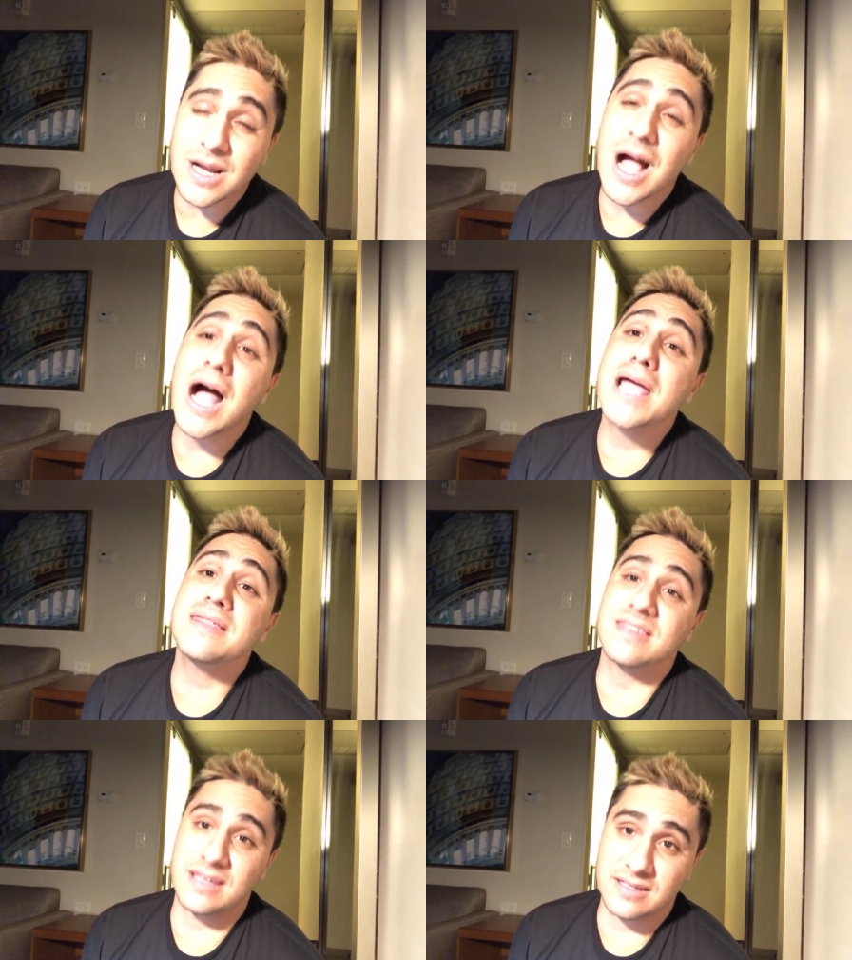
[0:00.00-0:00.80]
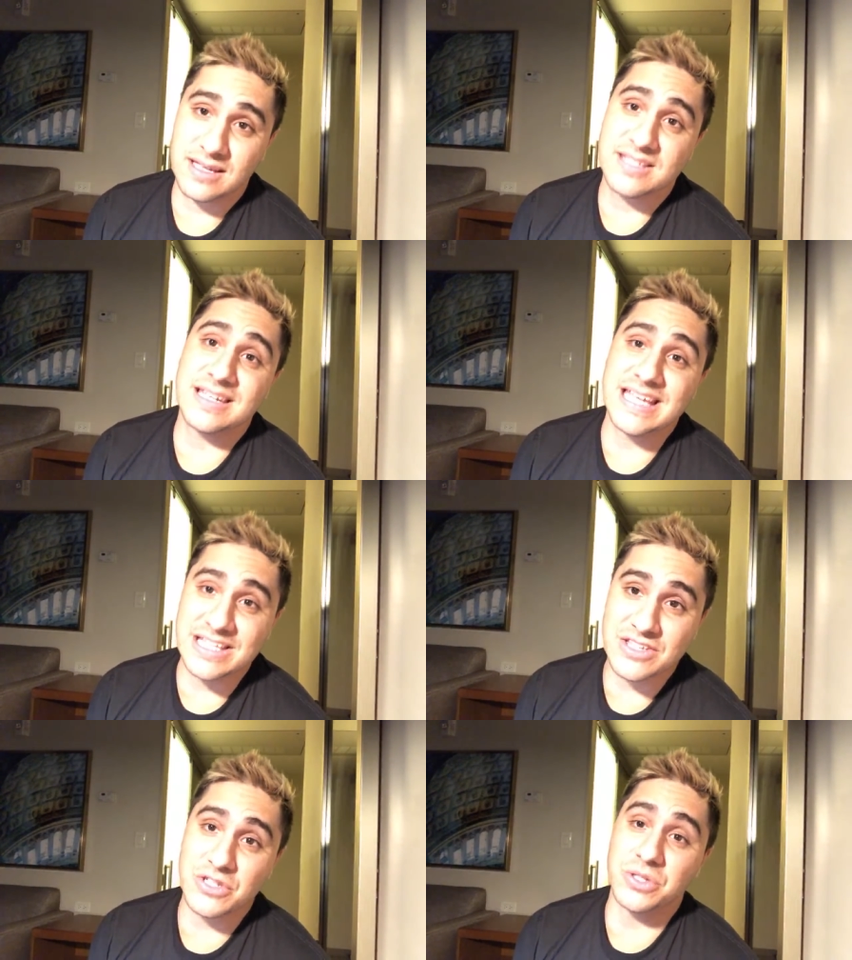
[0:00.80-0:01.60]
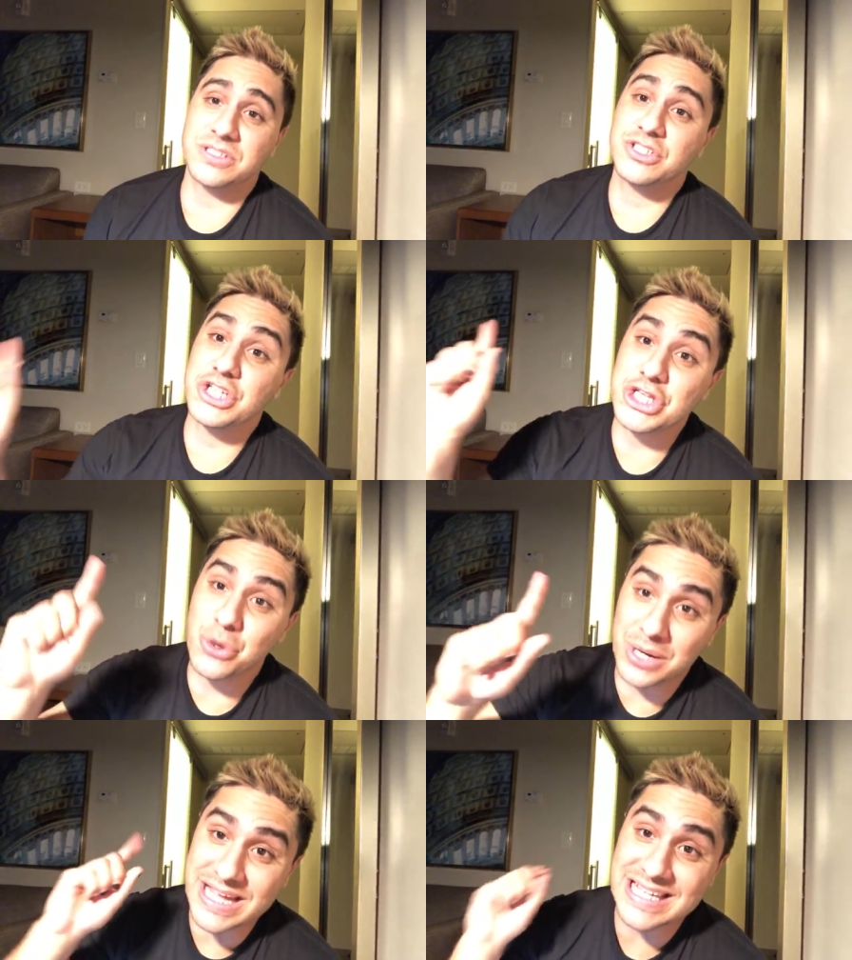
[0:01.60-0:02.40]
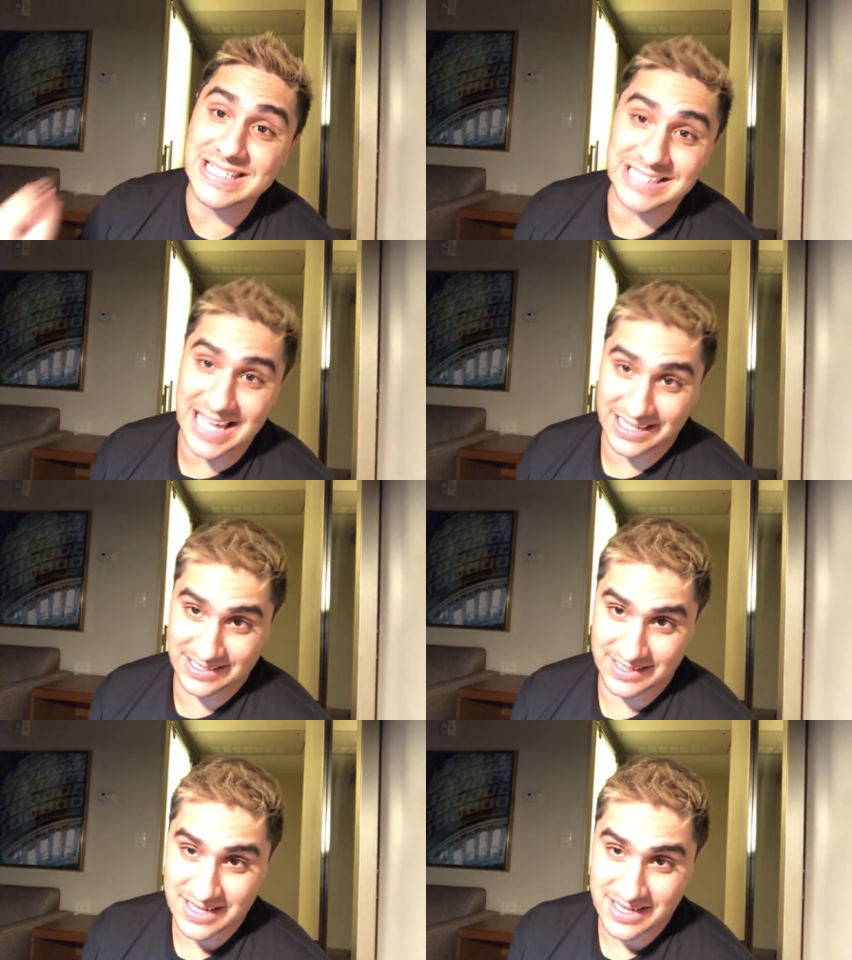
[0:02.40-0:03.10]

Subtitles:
I think it's an insult to your intellect